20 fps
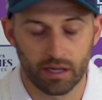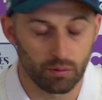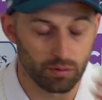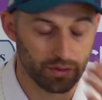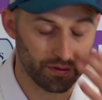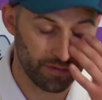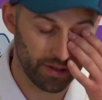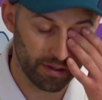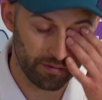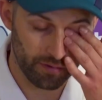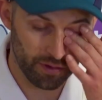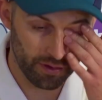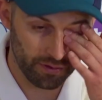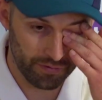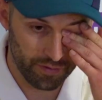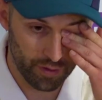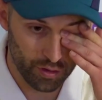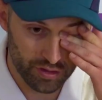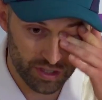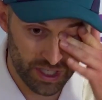I was fit for the
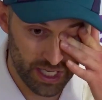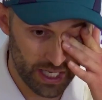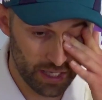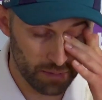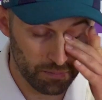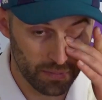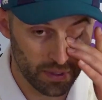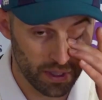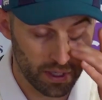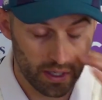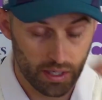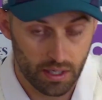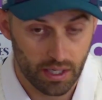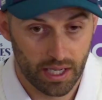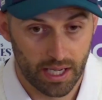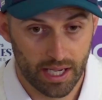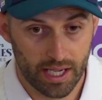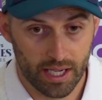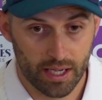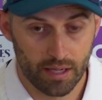first game,
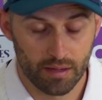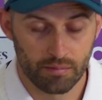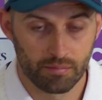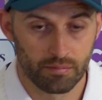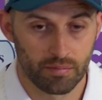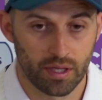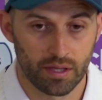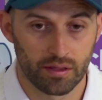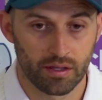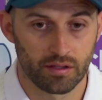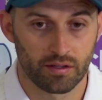and